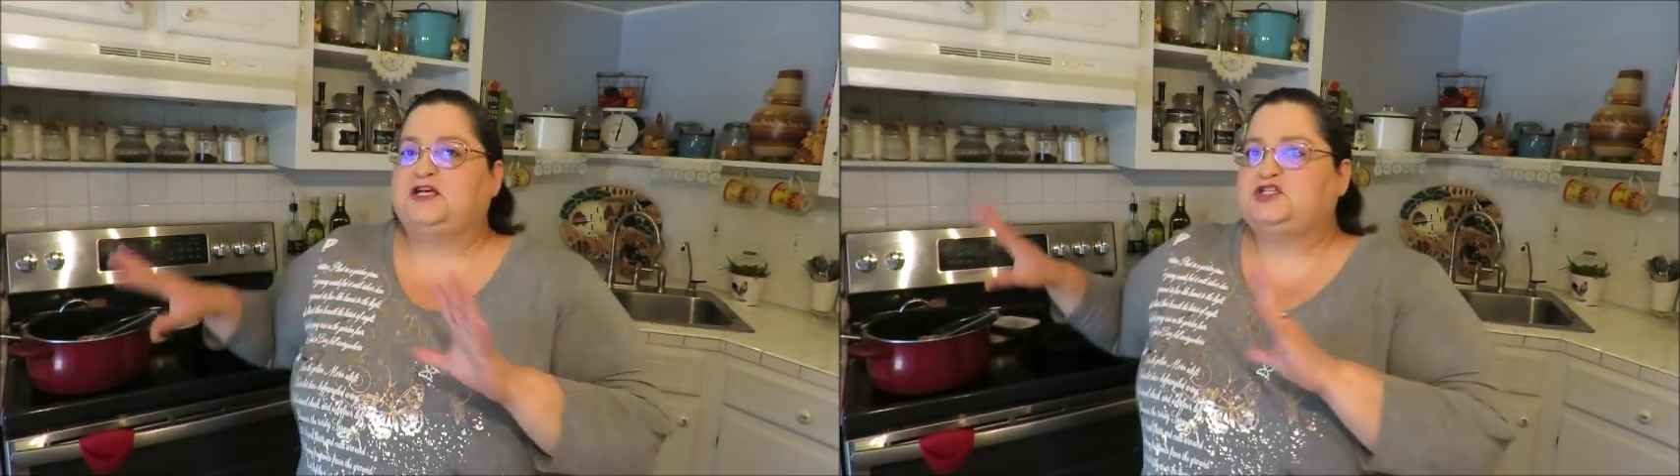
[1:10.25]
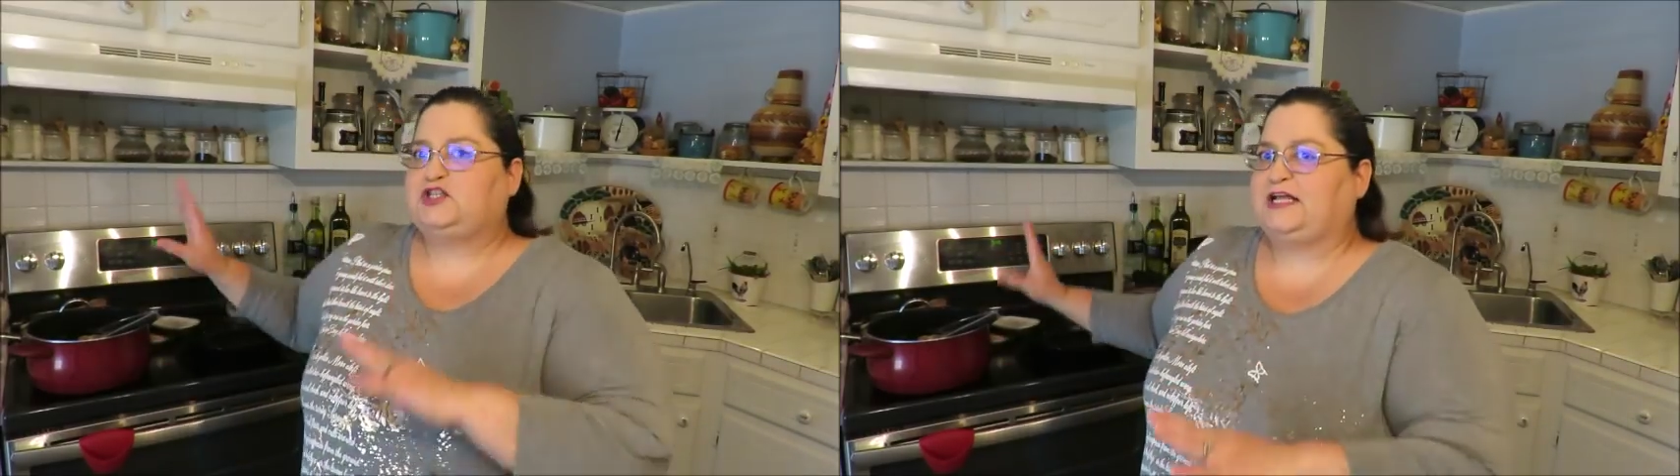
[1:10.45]

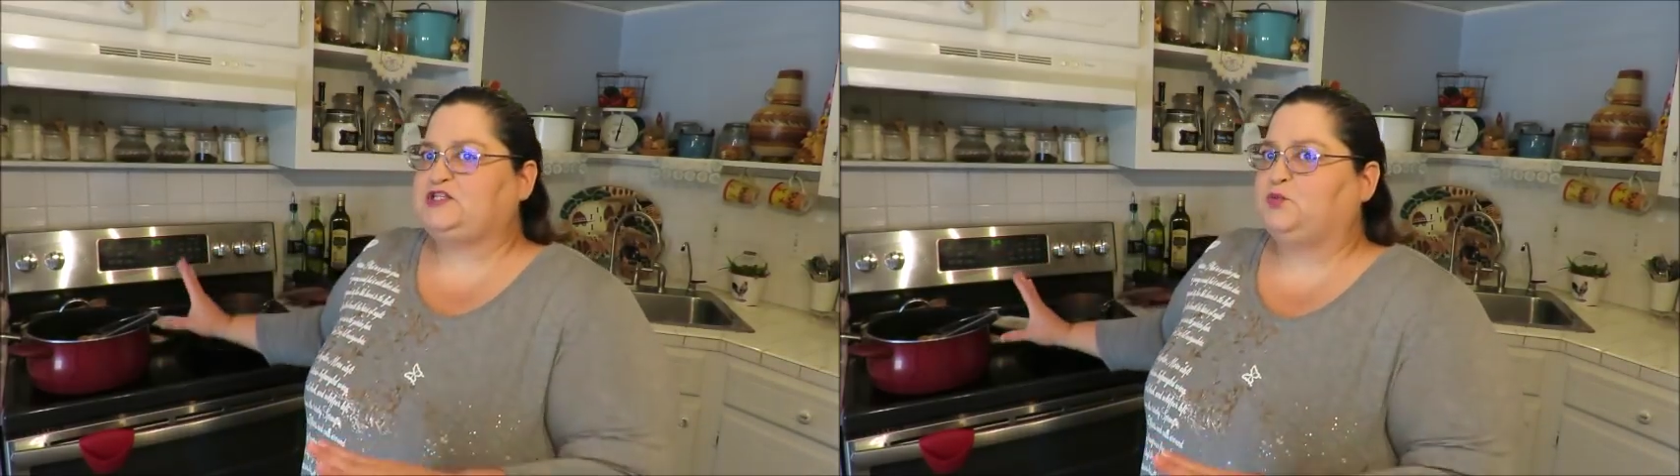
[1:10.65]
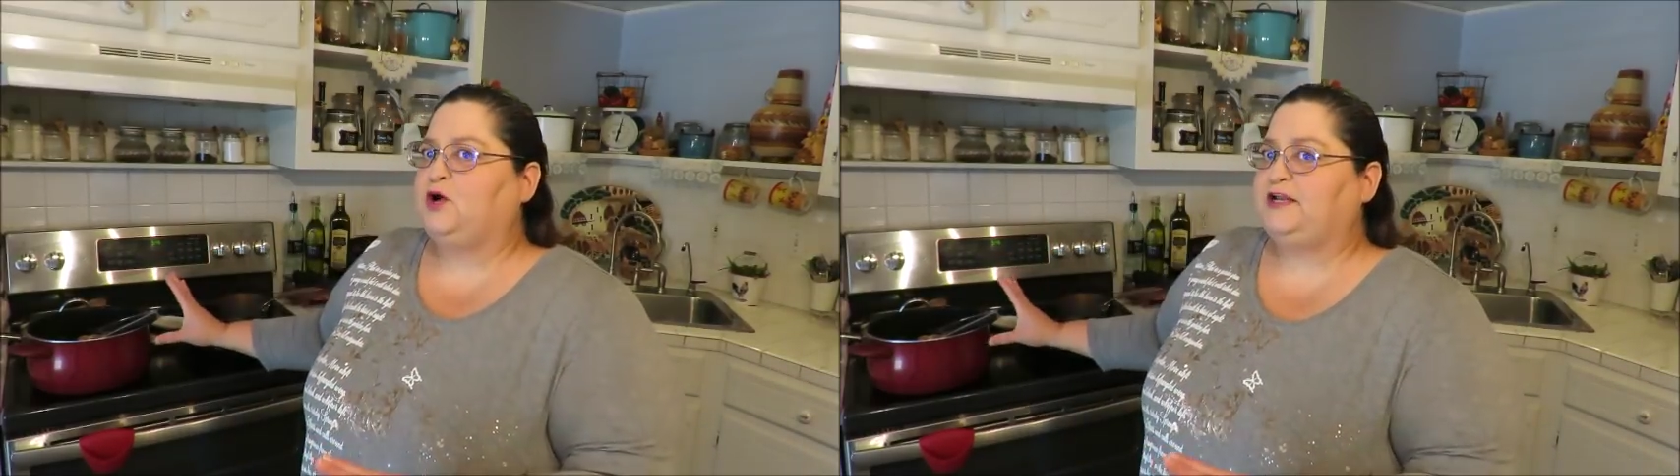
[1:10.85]
So
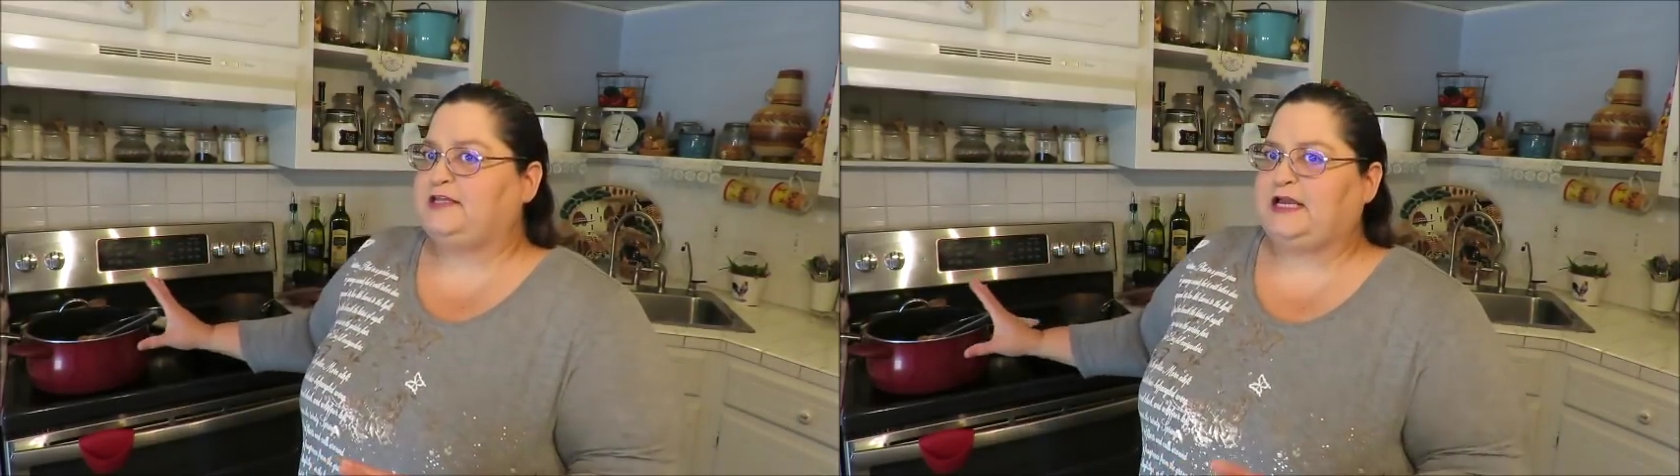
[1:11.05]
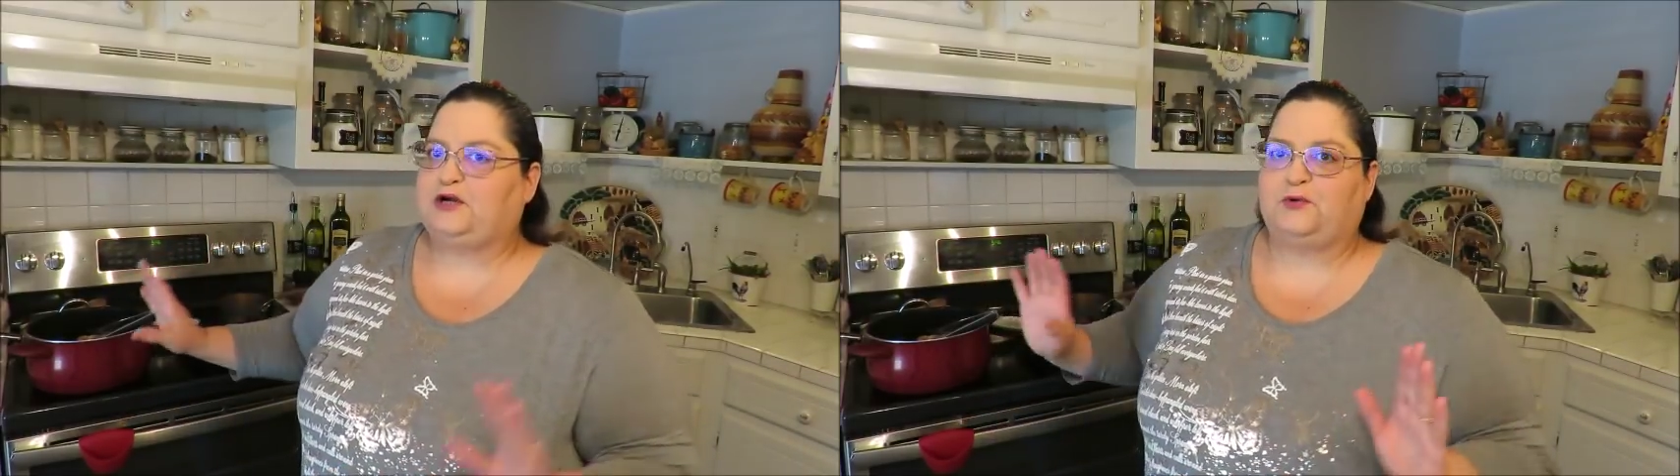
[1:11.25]
that's one of
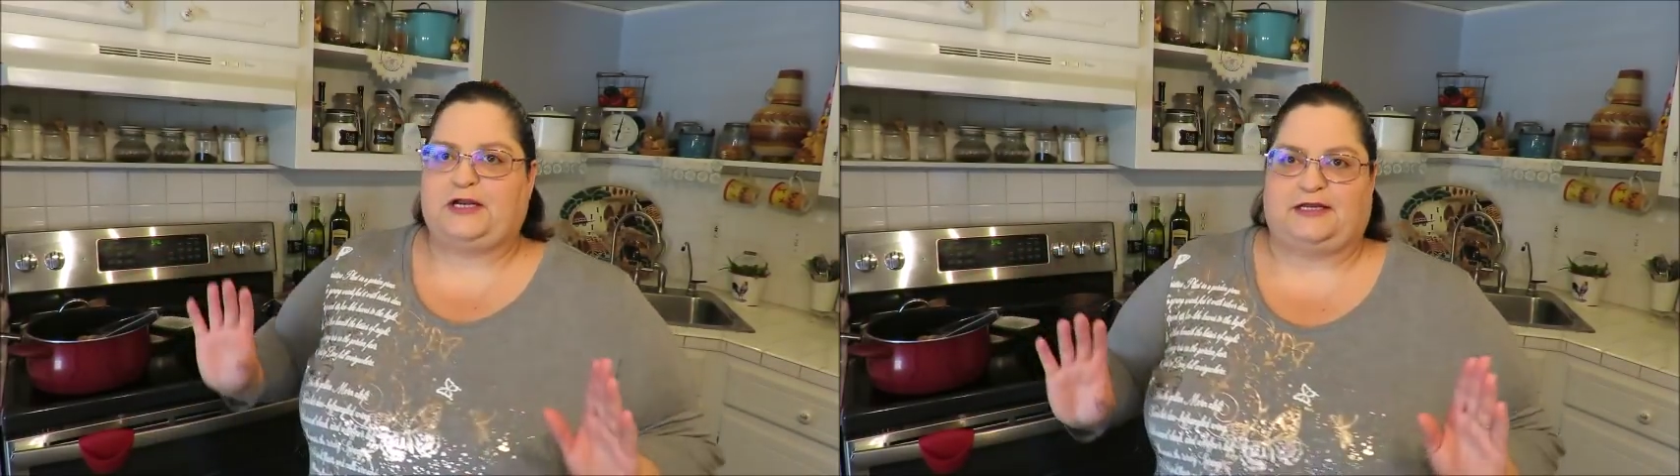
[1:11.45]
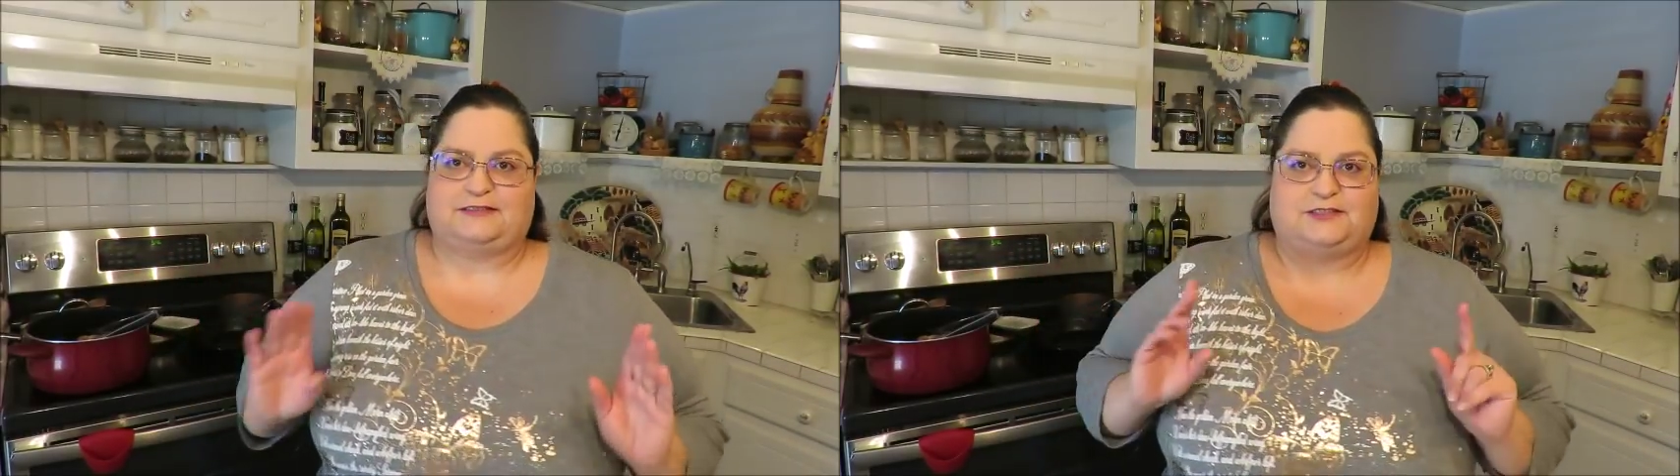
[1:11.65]
the
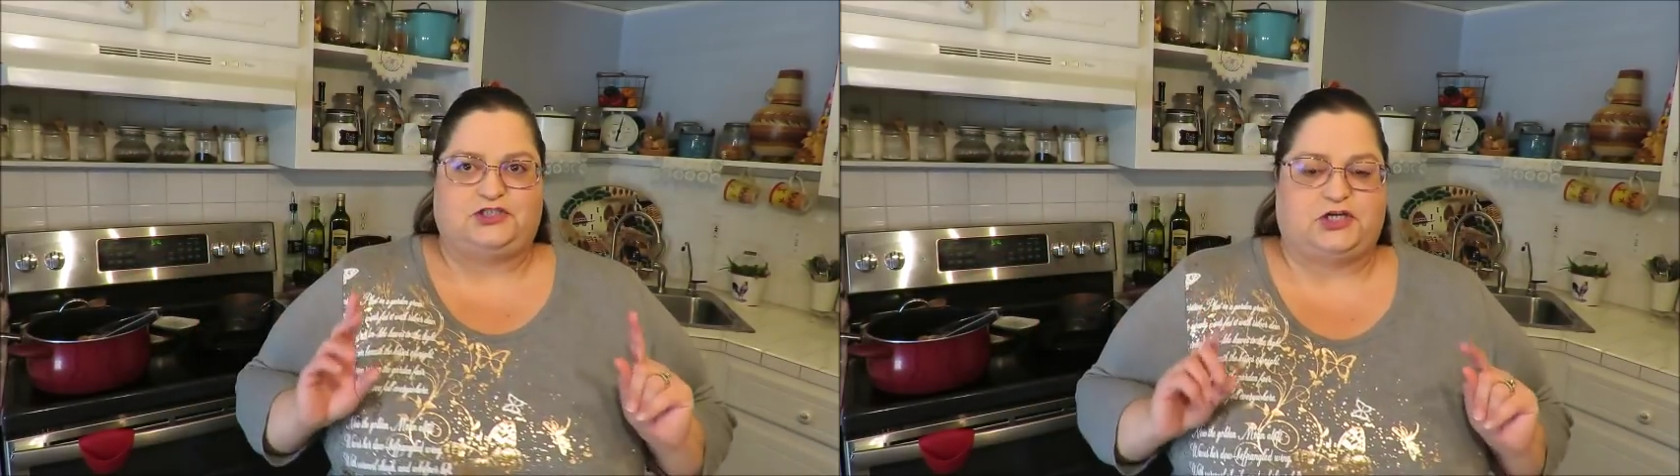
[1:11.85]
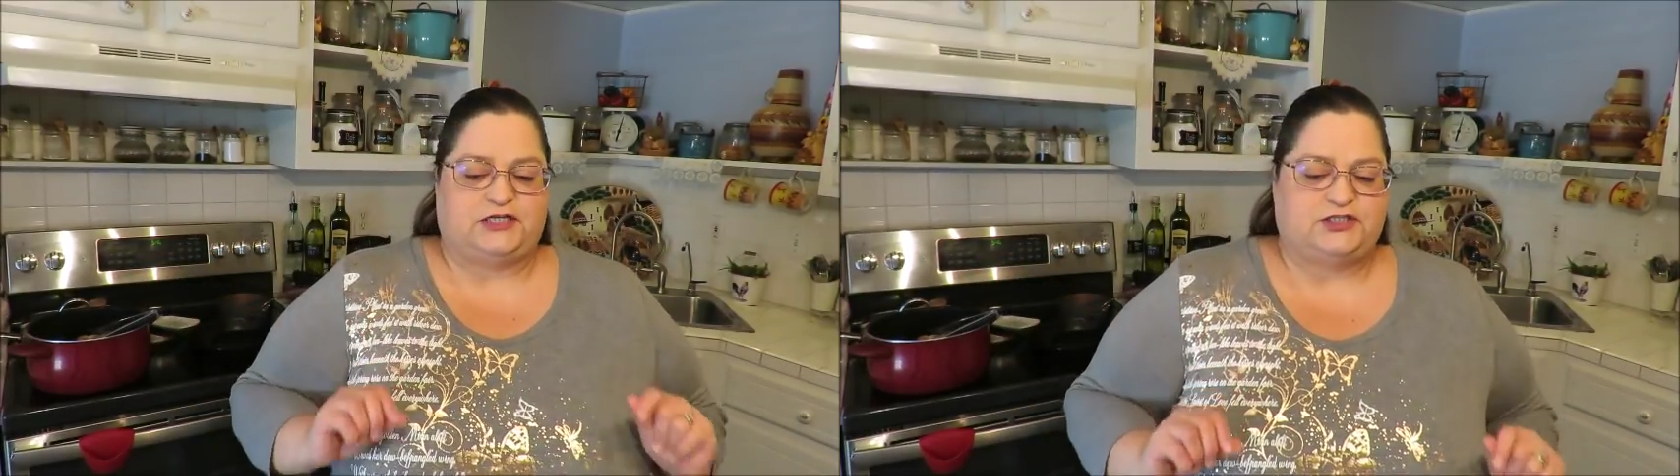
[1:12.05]
ingredients,
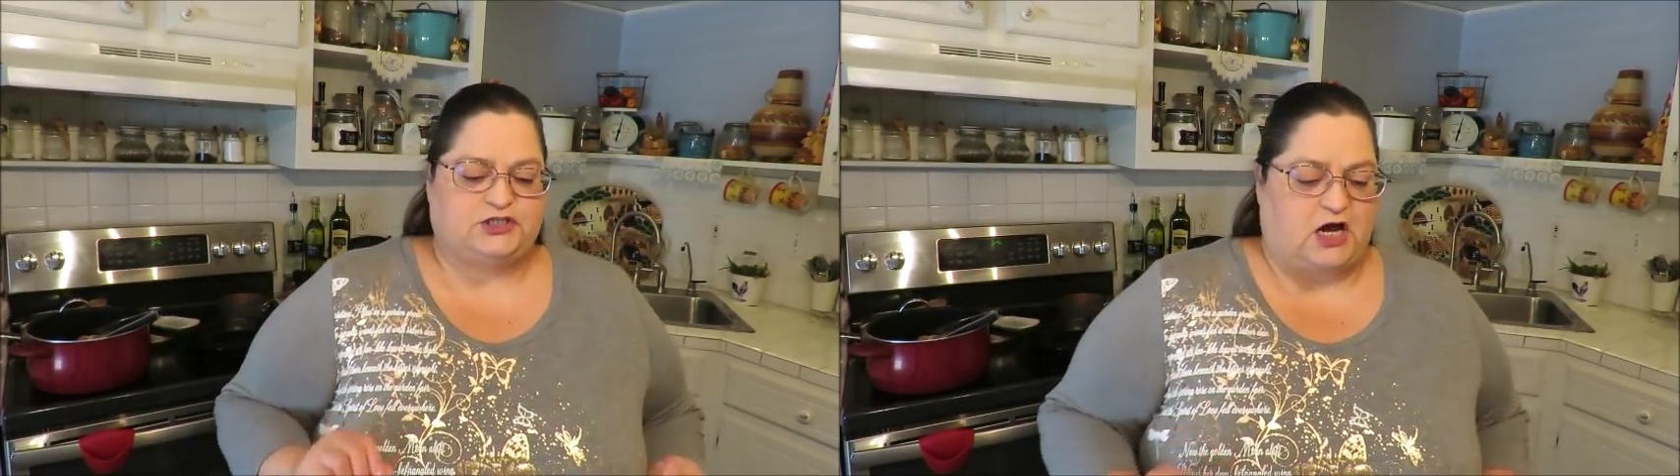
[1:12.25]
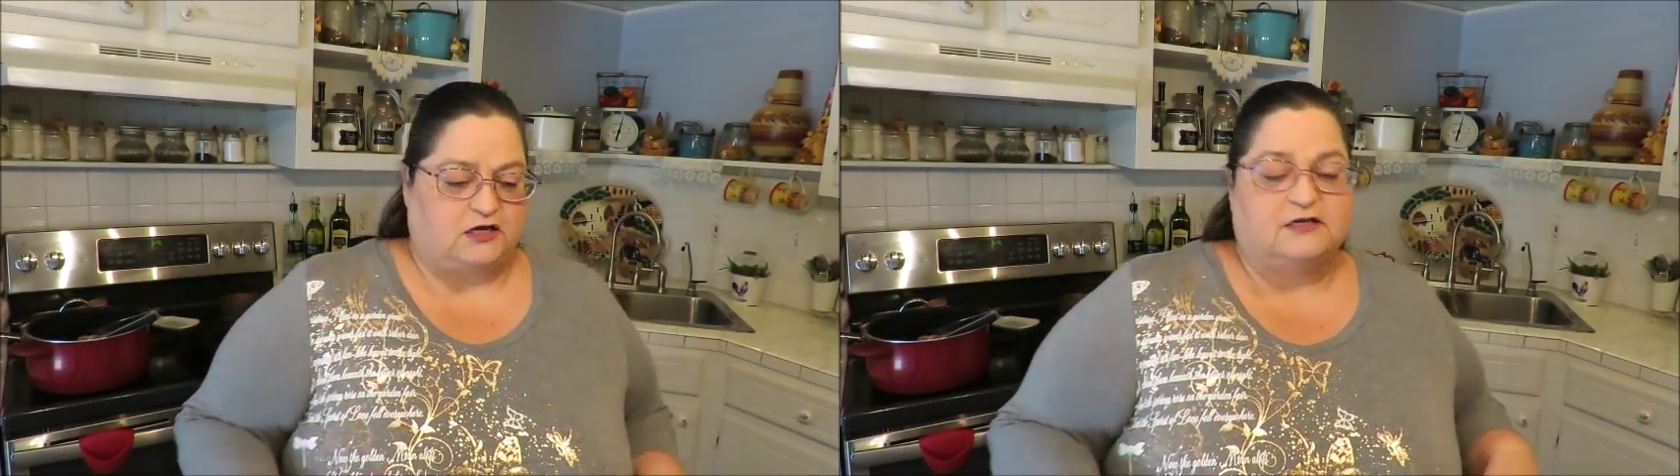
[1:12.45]
chicken
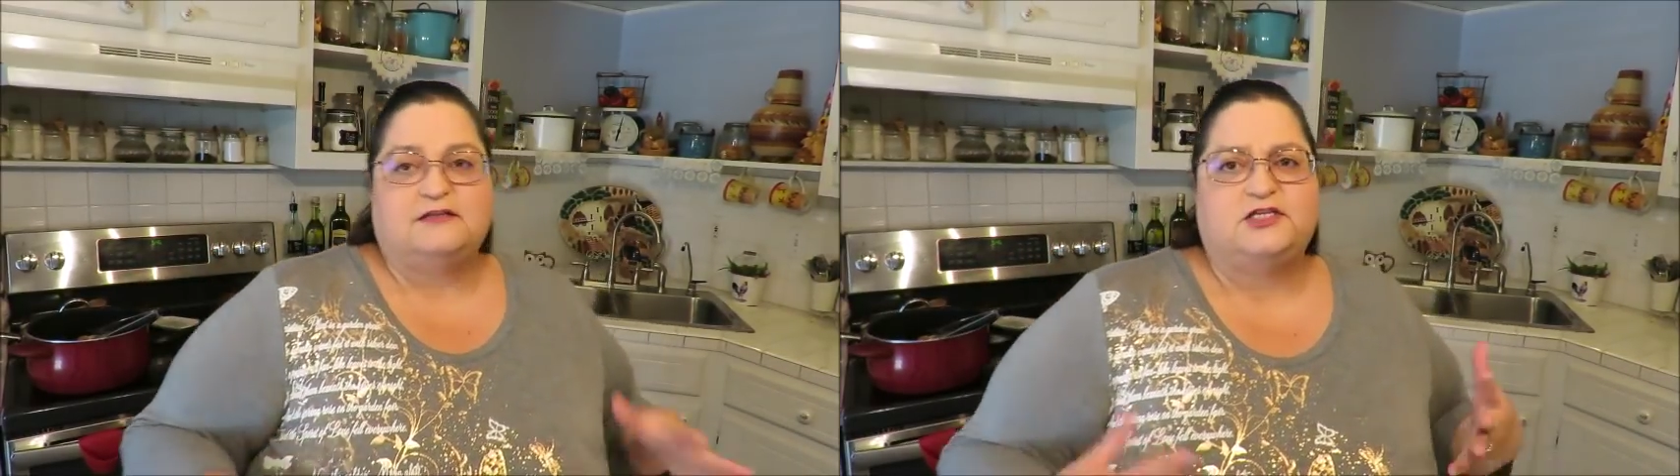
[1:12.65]
stock.